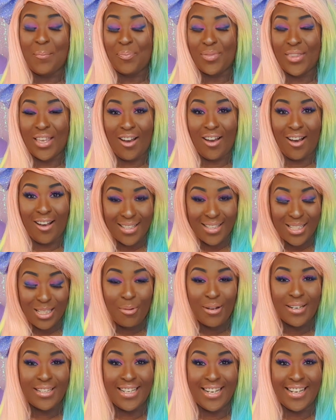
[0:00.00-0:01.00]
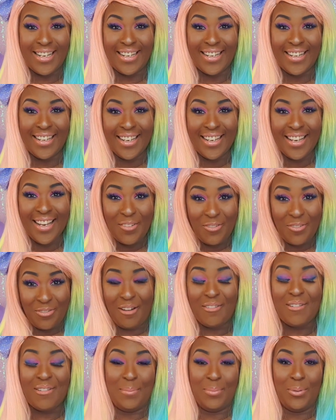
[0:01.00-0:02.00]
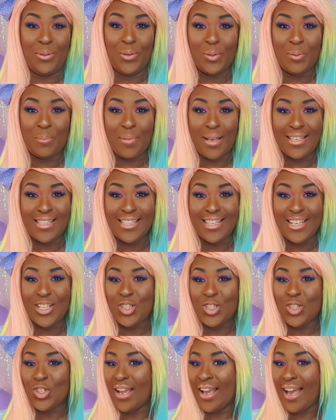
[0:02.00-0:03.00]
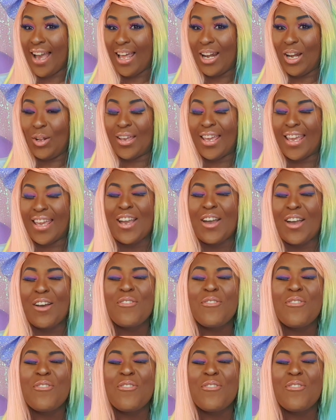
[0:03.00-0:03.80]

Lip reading: They are spreading a very important message and looking